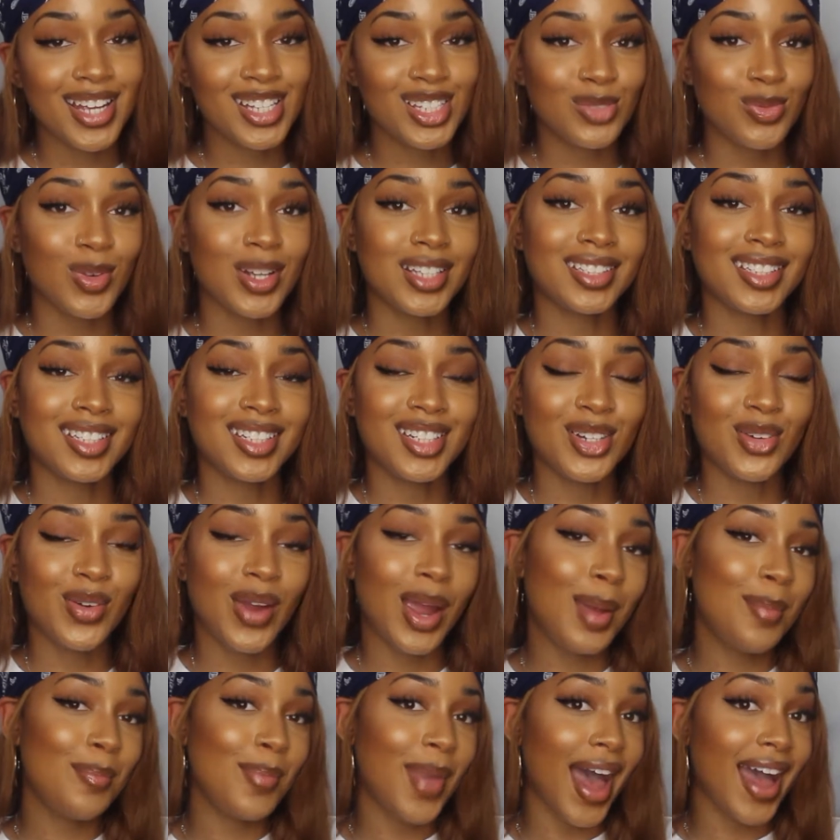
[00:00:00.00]
It's West Indie
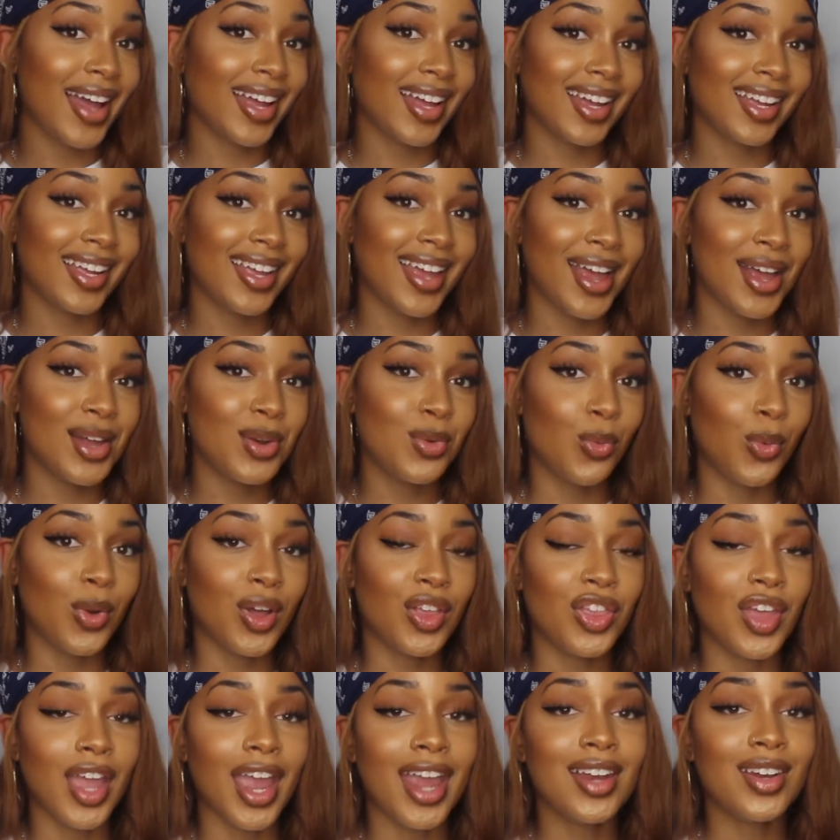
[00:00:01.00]
Ray back again
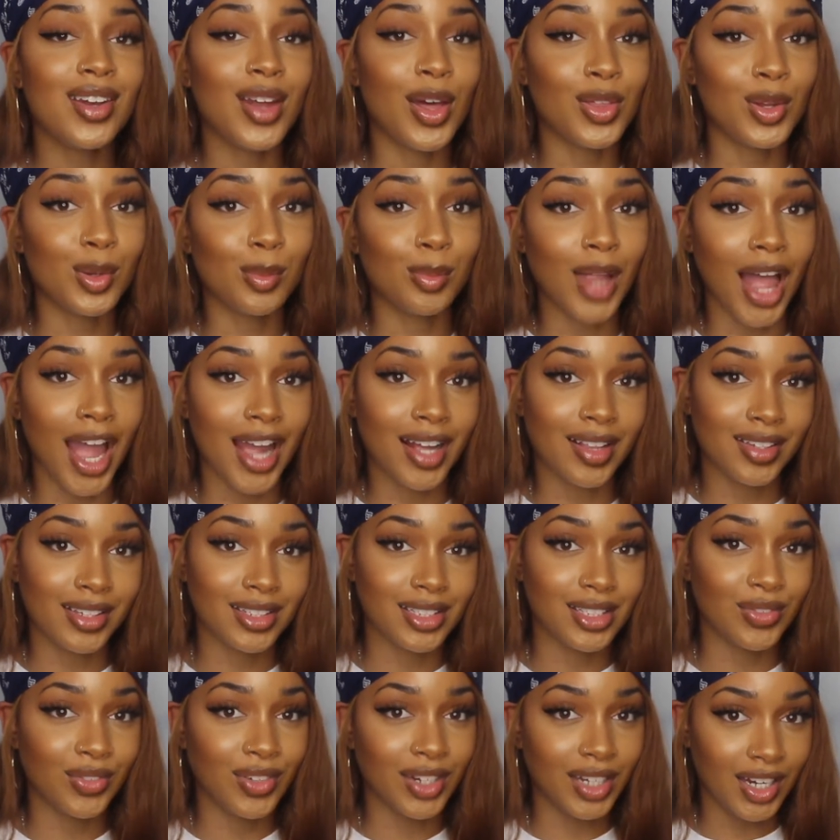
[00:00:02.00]
with another
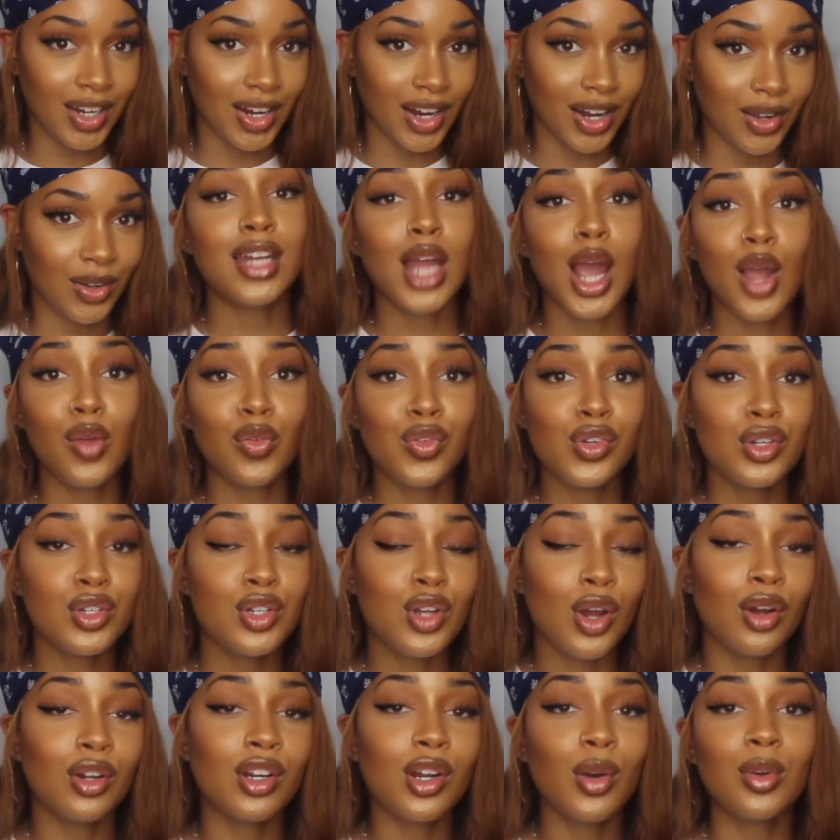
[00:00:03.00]
Blacklist video. Now, if you
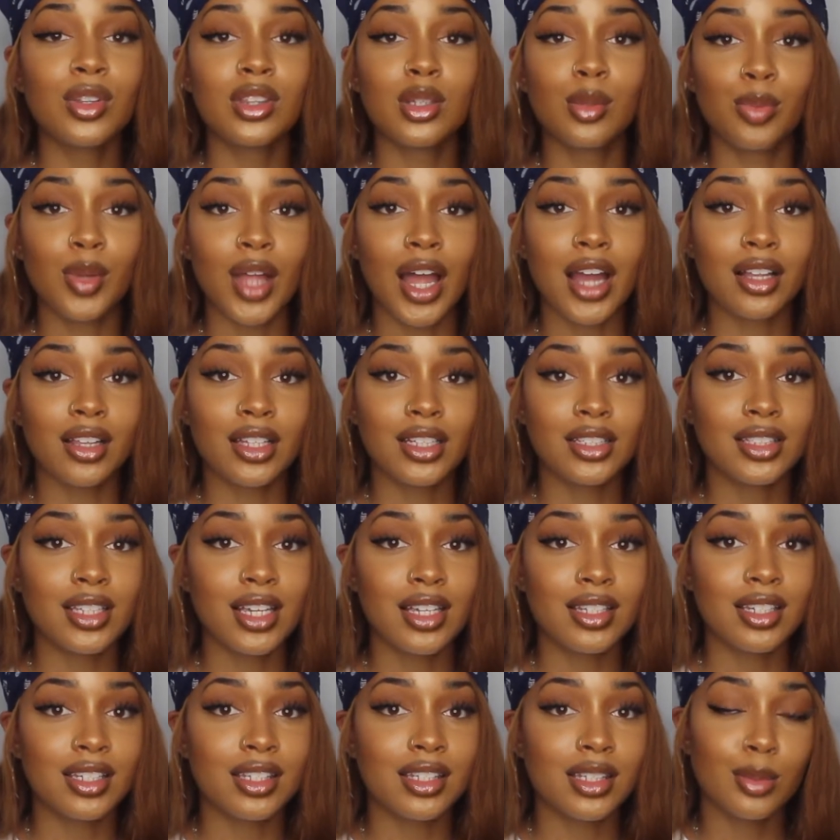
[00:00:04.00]
don't know what the Blacklist
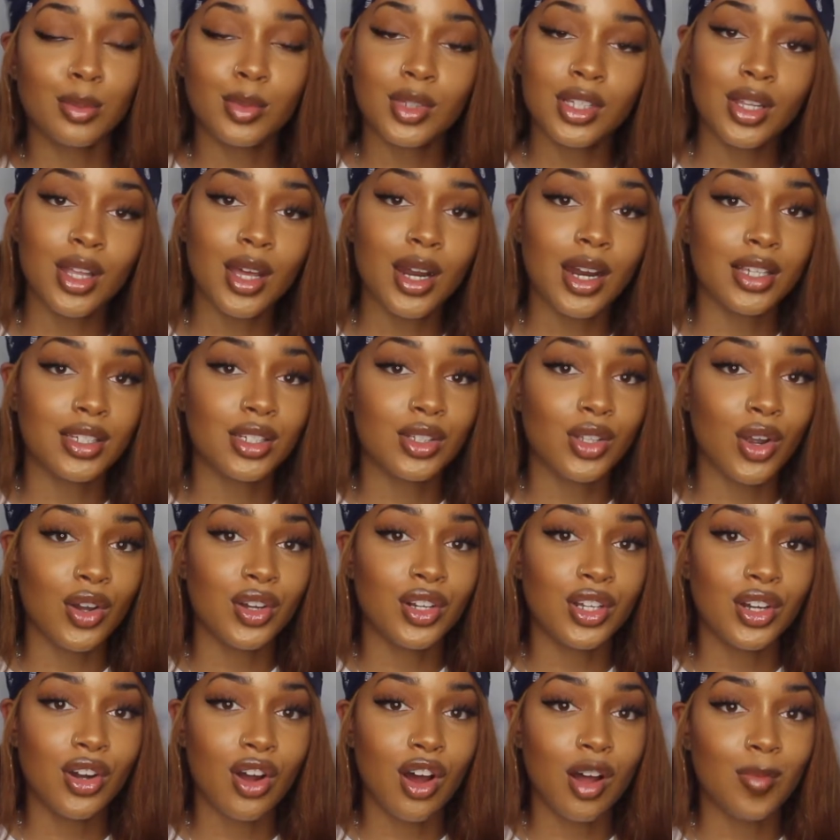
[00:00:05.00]
is, it's something that I
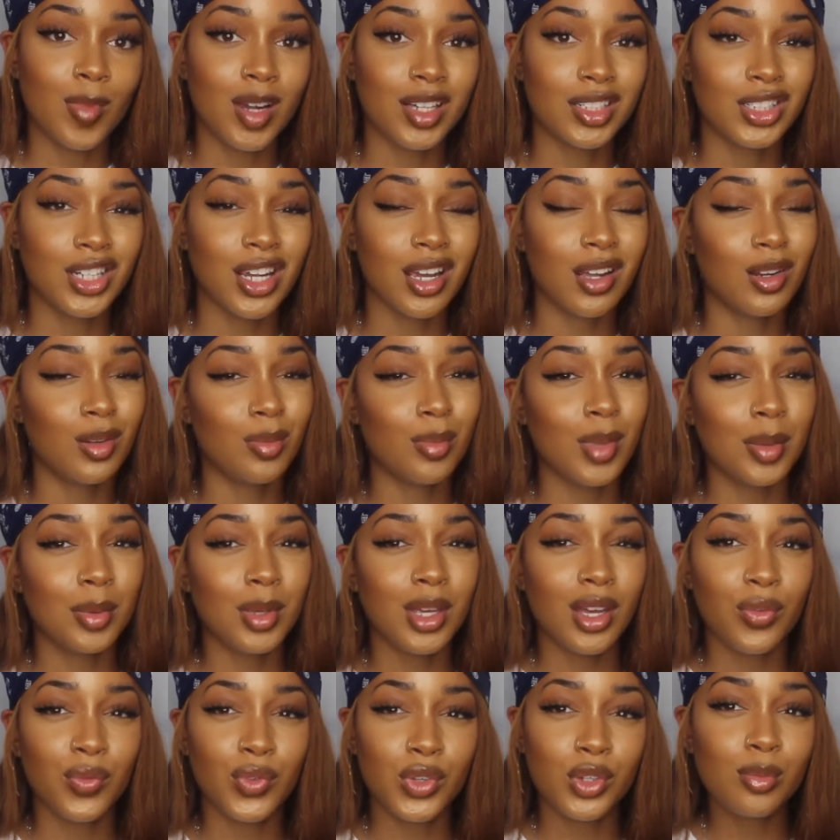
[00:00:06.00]
started on my channel
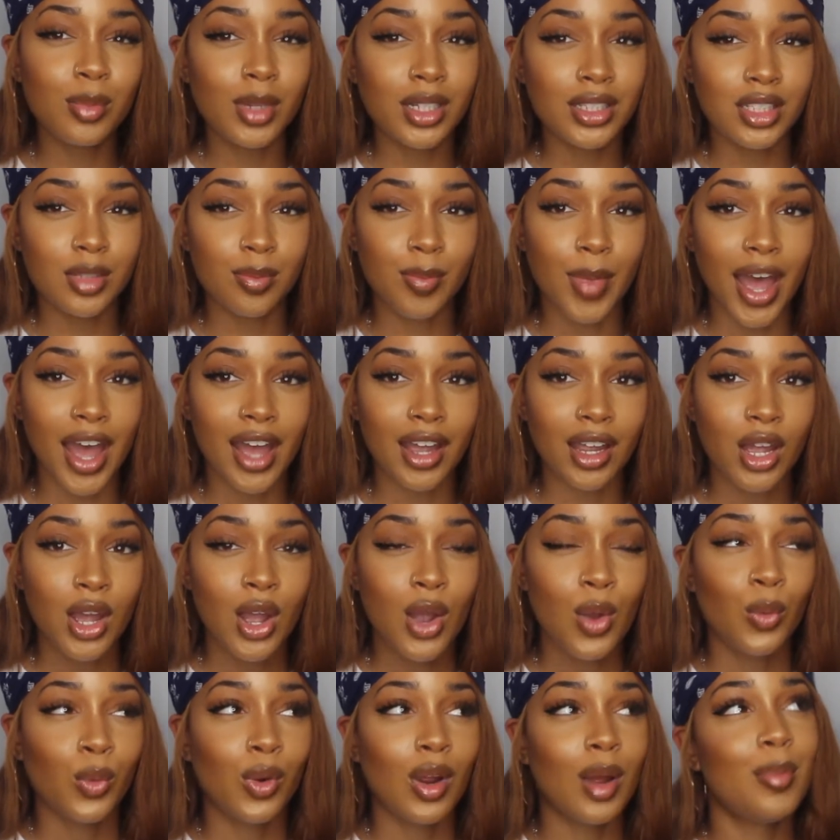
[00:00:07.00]
maybe a few months back
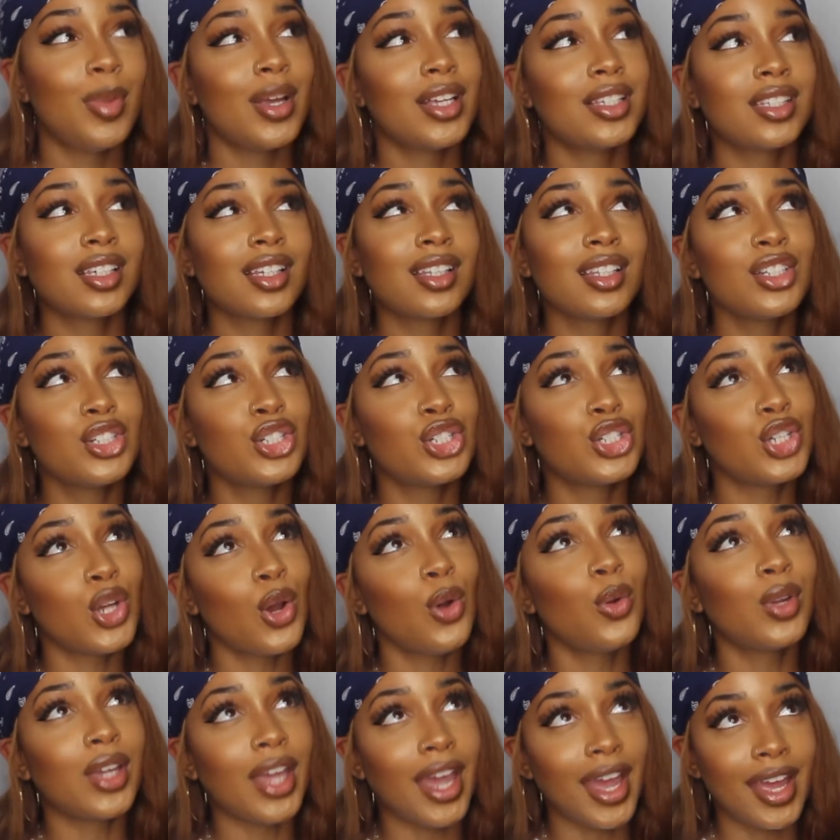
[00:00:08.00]
where I basically
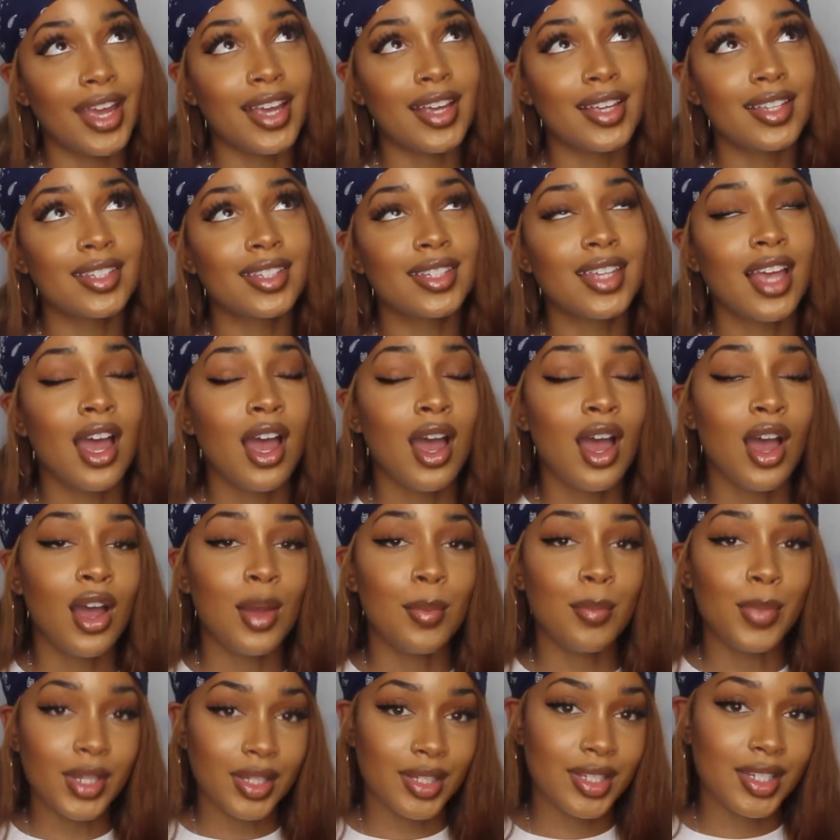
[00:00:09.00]
showcase
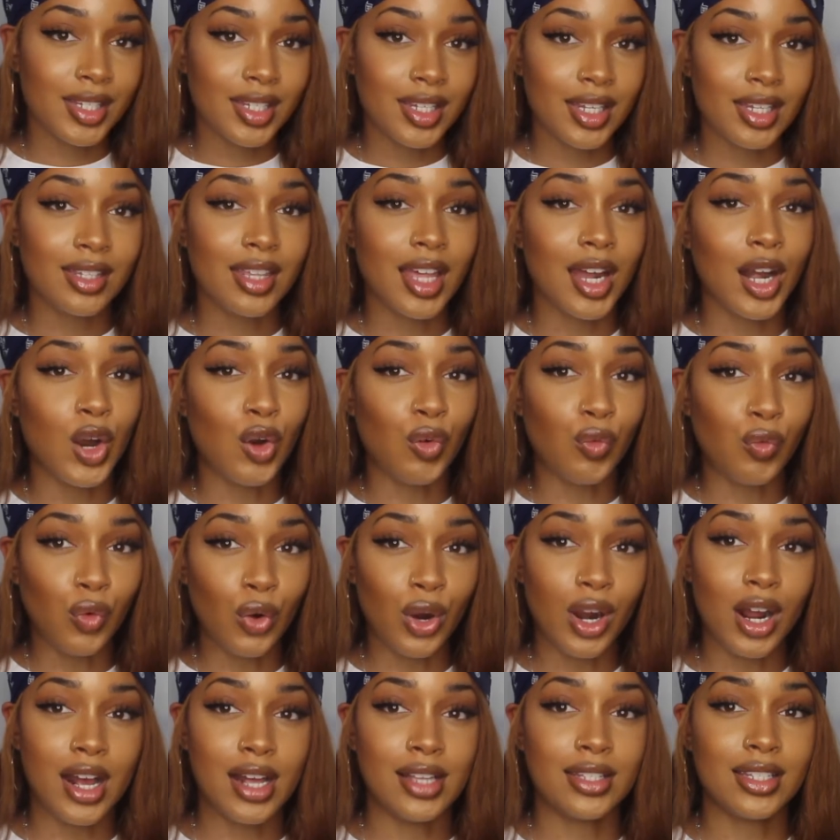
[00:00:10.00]
businesses that are
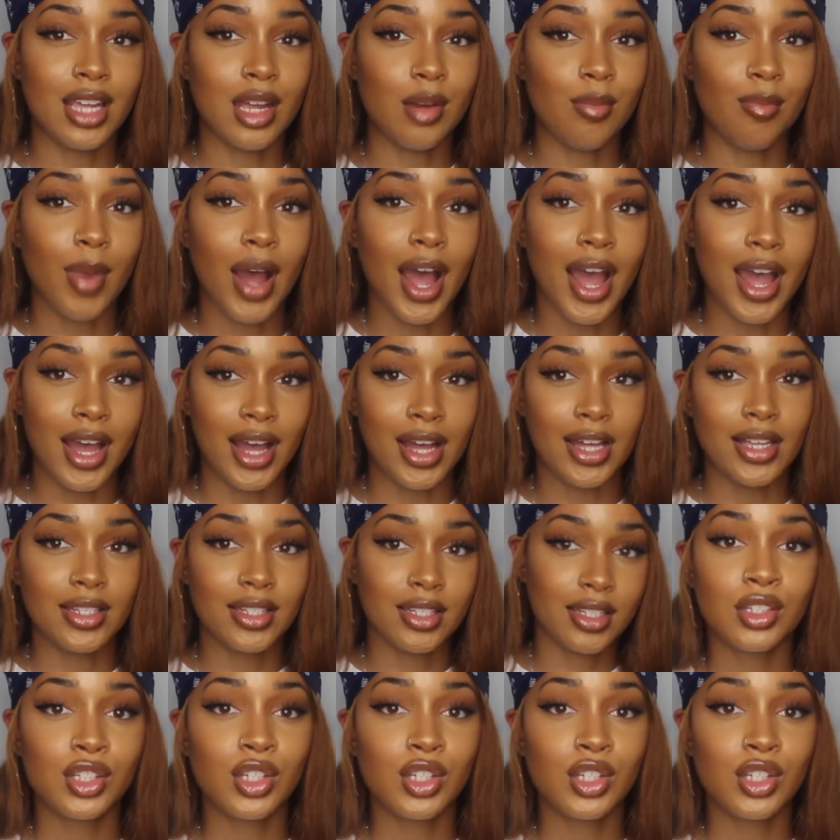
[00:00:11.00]
for us and by us.